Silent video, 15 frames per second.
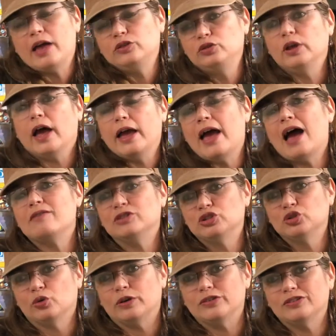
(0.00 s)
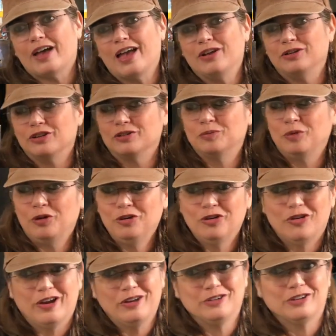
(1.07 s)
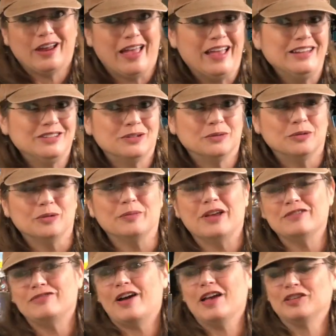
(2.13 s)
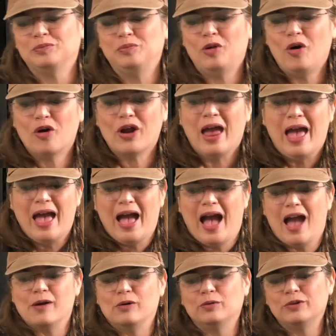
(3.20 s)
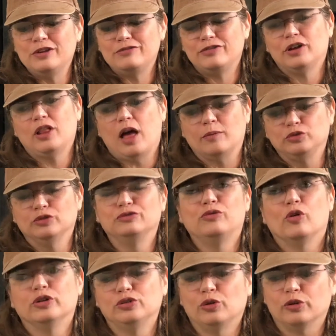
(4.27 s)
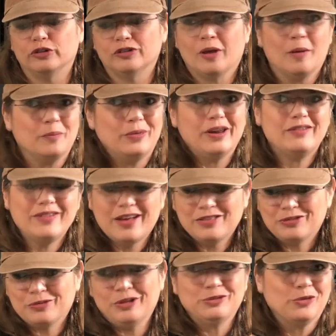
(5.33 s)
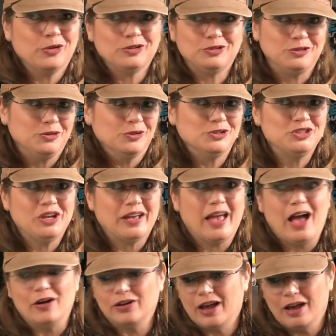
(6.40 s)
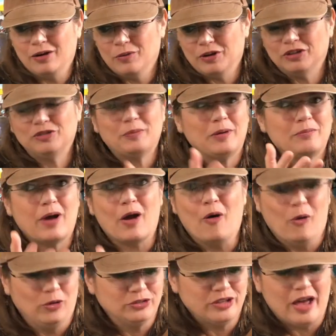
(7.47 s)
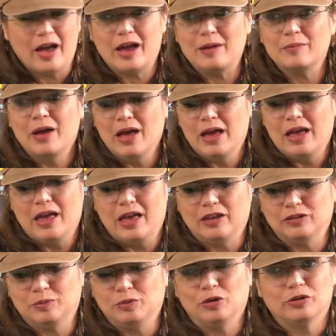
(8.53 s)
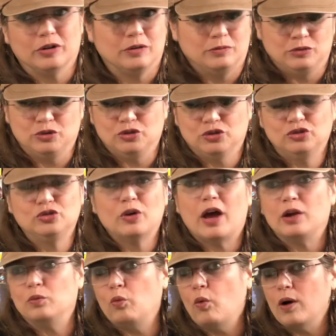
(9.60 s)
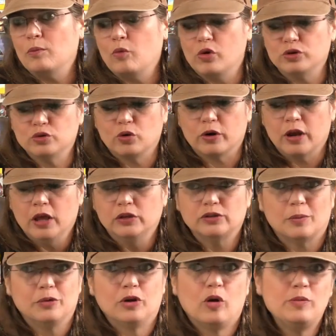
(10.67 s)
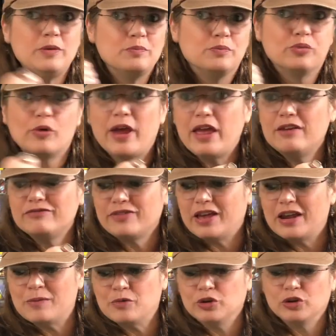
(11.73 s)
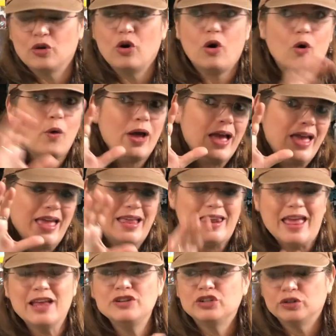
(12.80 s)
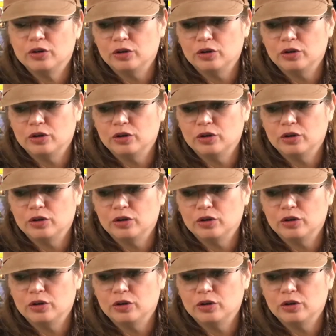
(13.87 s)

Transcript: have a choice. I could explore or I could enter a room. If I explore, I will refill up to 4 doors, but I've got 3 doors to go check out. I don't want to spend my whole time exploring just to add 1 more door. So I'm gonna go be brave and I'm gonna go and enter a